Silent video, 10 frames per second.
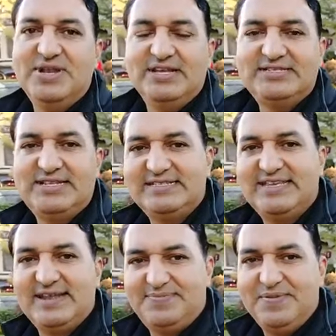Let's
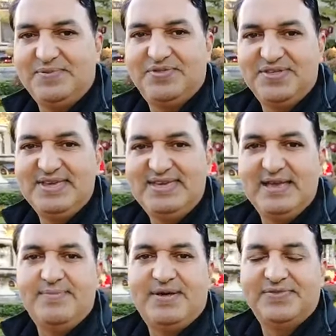get people
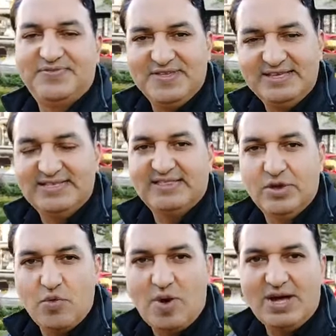thinking about the things that
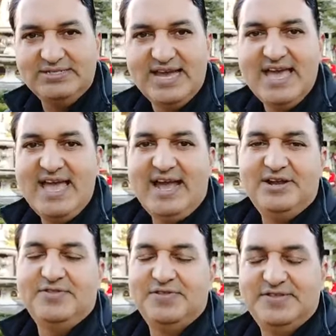they want and
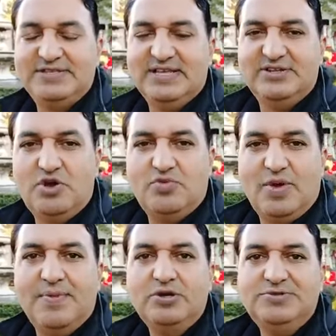not the things they don't
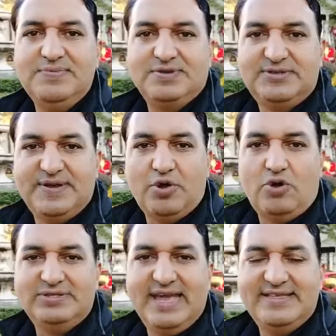want. Most people spend
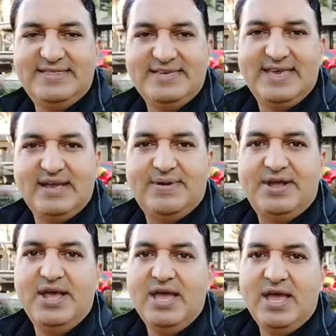all day thinking
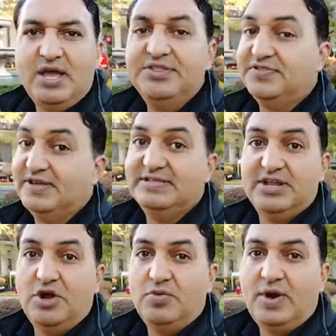about the things they
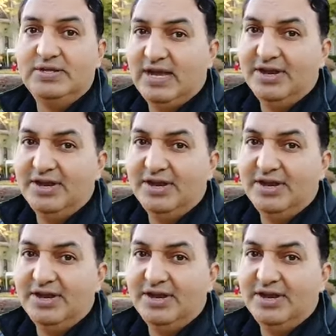don't want.